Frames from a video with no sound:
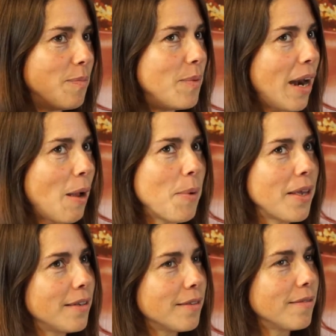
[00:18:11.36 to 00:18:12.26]
But how am I
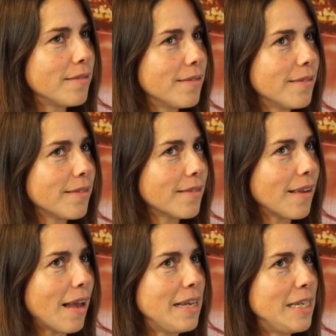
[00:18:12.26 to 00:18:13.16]
going to?
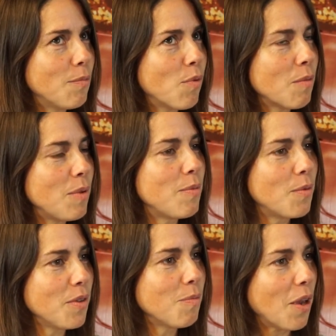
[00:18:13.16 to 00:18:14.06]
I need to bring people
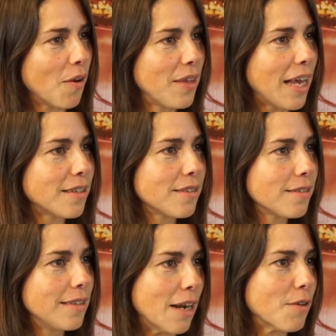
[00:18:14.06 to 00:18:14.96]
with me on that
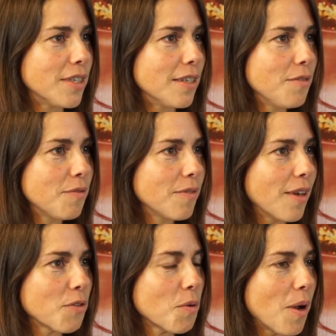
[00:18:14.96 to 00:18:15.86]
narrative.
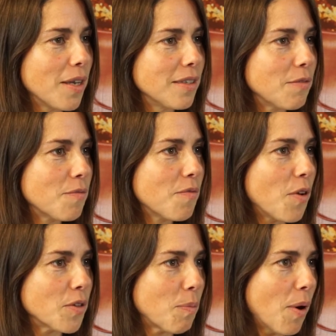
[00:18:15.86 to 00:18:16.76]
Otherwise, it
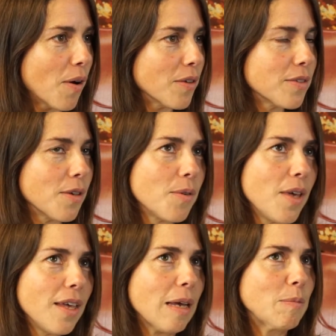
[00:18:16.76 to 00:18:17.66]
falls apart. So
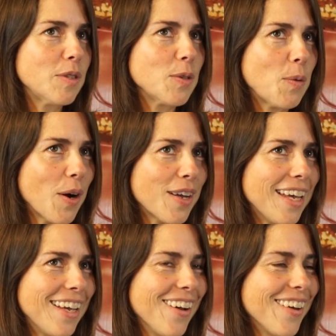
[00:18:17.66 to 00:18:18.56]
I'm still
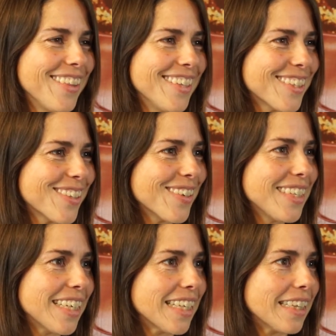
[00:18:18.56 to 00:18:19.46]
working on the
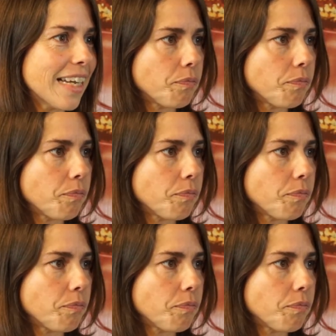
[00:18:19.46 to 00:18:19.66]
storytelling there.